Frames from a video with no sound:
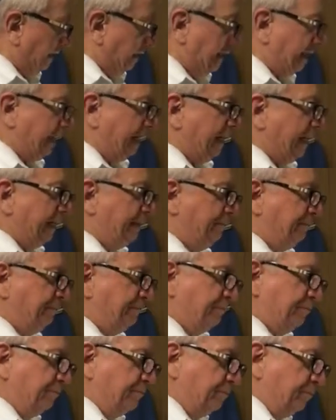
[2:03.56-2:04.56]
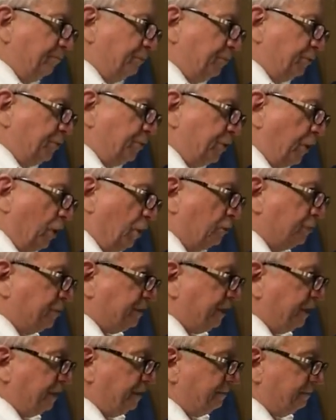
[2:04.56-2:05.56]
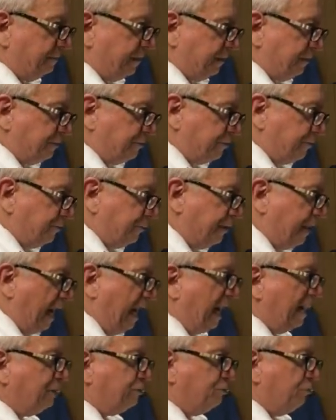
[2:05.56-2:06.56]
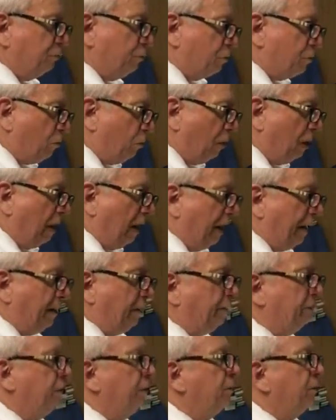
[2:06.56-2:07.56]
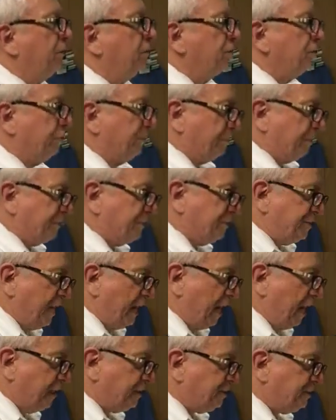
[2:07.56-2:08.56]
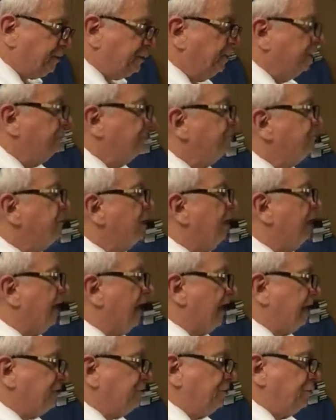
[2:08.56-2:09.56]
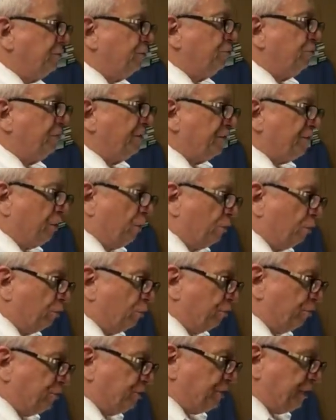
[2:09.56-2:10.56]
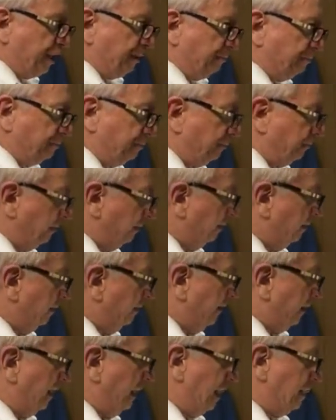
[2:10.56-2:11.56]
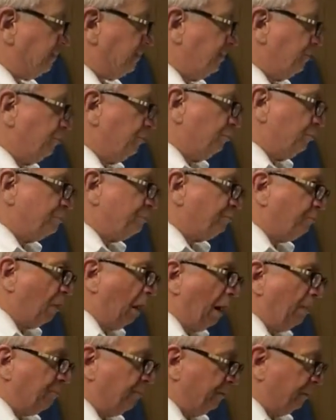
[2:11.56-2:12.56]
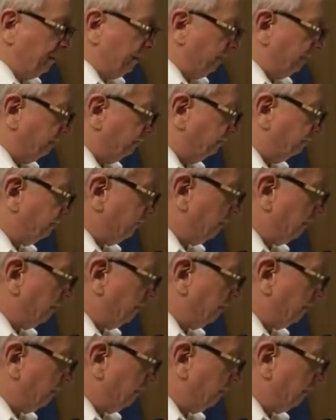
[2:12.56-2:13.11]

he shows that it means to get, to acquire, to possess. It has to do with ownership. It has to do with property.